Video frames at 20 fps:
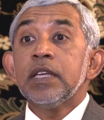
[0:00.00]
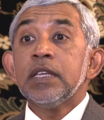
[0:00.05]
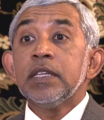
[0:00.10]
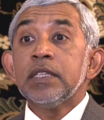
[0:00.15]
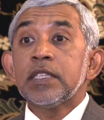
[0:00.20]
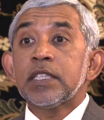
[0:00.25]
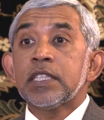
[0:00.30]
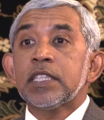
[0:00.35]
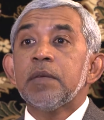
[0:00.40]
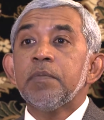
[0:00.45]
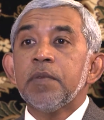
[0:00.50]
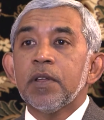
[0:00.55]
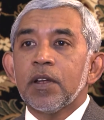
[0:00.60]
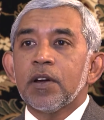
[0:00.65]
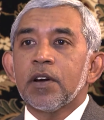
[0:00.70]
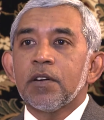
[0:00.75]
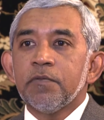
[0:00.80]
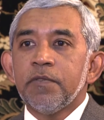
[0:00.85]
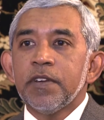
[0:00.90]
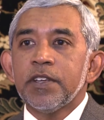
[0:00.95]

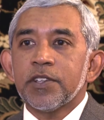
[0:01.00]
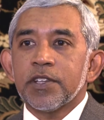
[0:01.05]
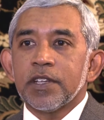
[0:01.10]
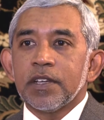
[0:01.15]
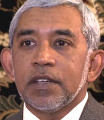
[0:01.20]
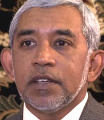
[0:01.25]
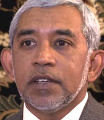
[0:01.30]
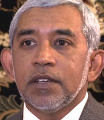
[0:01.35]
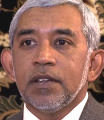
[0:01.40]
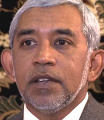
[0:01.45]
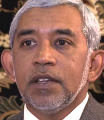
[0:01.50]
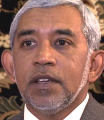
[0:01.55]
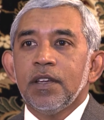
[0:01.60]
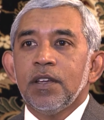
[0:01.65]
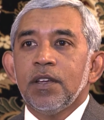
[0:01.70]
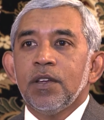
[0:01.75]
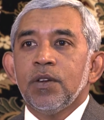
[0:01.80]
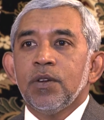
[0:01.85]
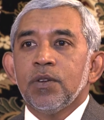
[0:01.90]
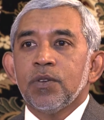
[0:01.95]
similar vision
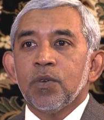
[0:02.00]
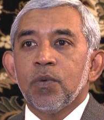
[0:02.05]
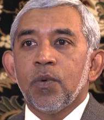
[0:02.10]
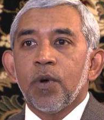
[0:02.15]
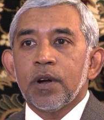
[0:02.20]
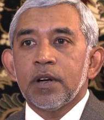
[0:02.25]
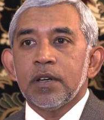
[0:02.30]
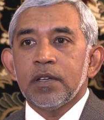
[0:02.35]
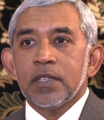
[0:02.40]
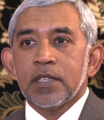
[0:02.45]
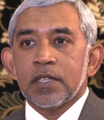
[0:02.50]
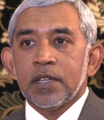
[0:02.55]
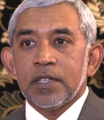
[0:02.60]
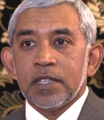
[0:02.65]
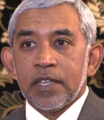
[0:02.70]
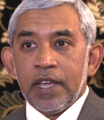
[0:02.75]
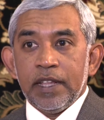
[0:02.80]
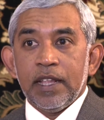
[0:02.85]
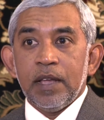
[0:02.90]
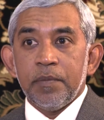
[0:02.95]
to what Sir Sayyid